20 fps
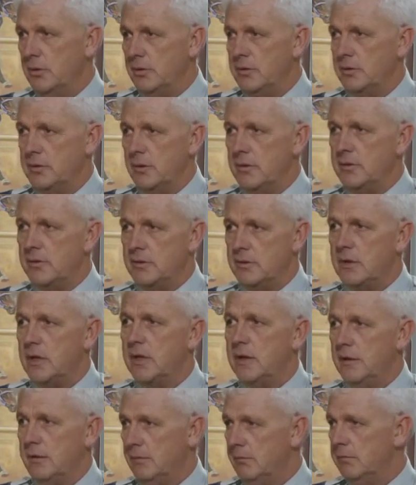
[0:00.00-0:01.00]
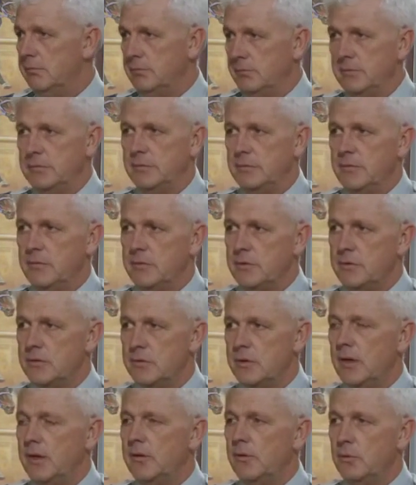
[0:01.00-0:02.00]
It's staying
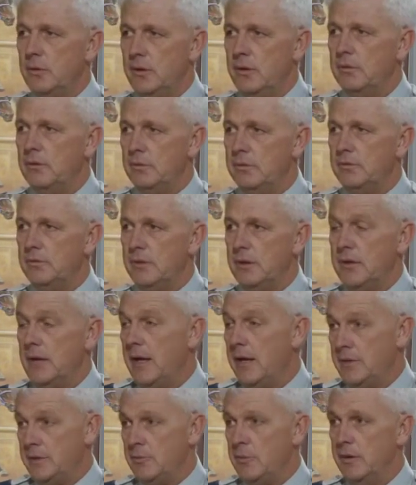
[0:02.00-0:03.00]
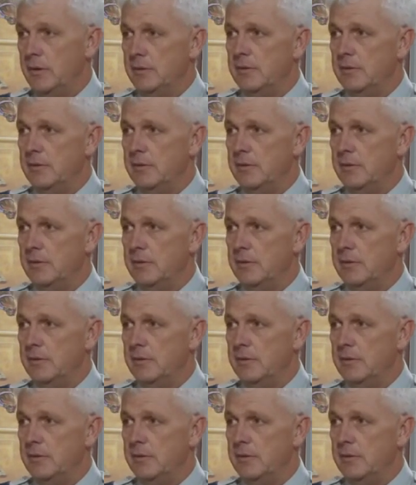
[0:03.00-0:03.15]
the way it has been.